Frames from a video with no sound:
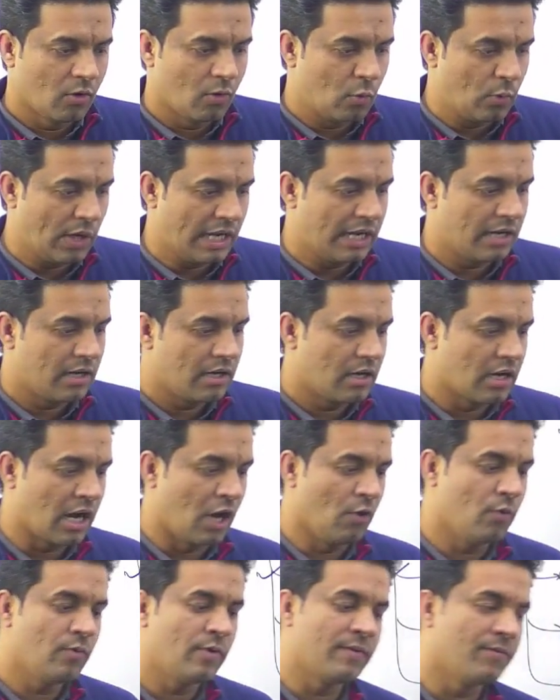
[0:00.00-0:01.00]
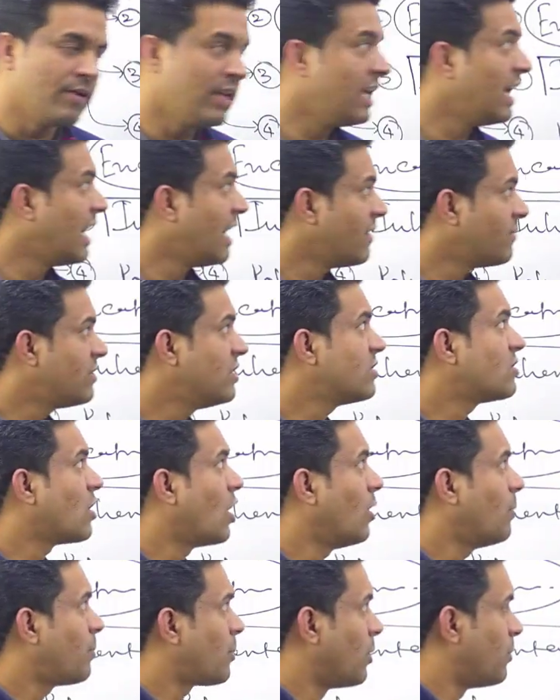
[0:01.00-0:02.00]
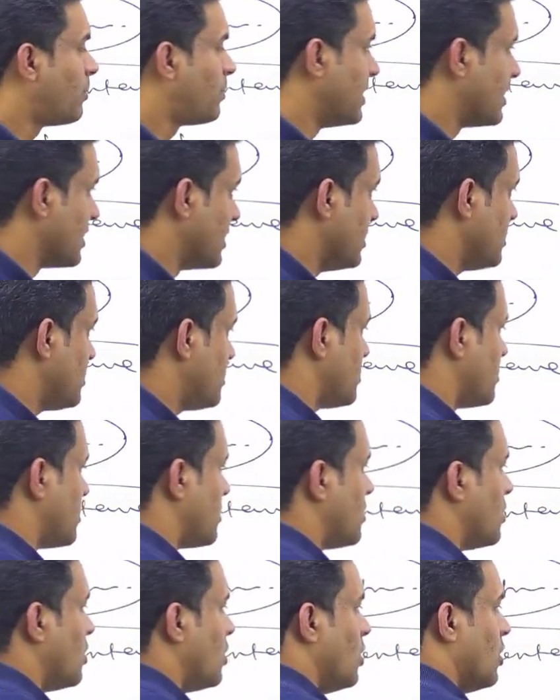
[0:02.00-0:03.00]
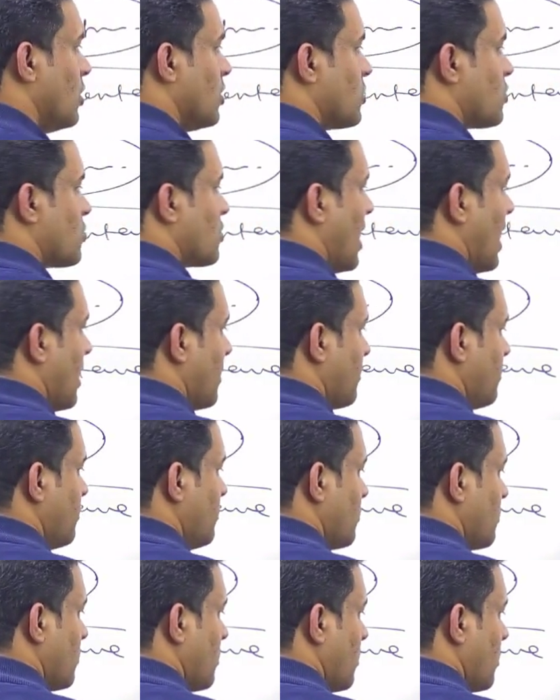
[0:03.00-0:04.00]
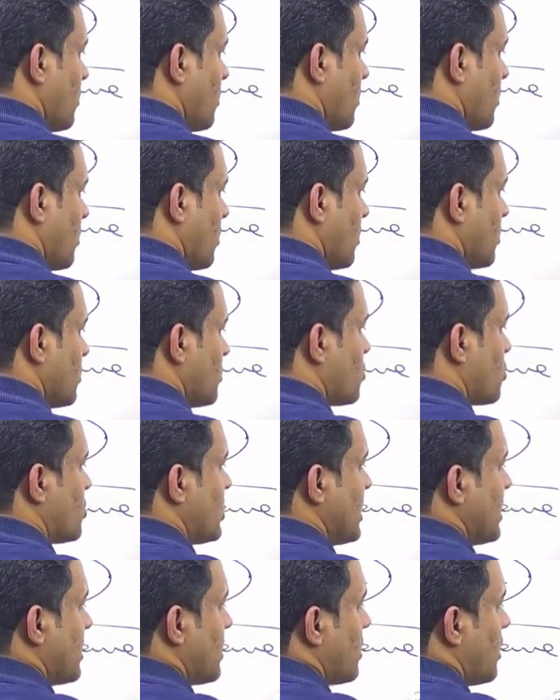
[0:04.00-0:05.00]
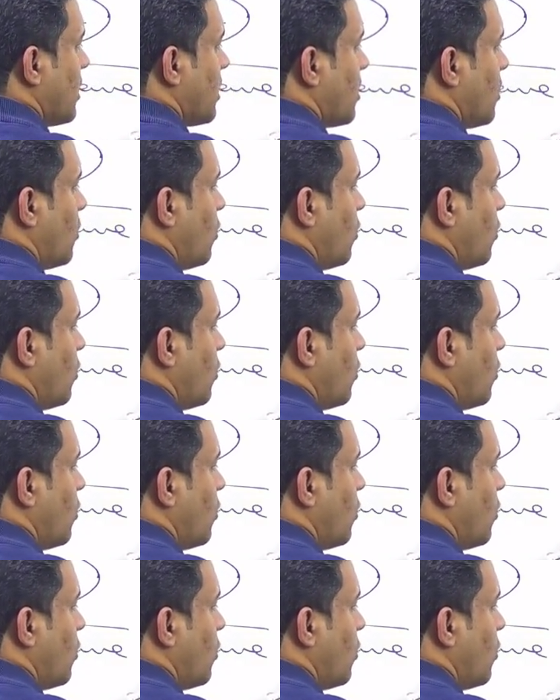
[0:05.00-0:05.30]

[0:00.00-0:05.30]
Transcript: Well, now when we have these all properties, so see,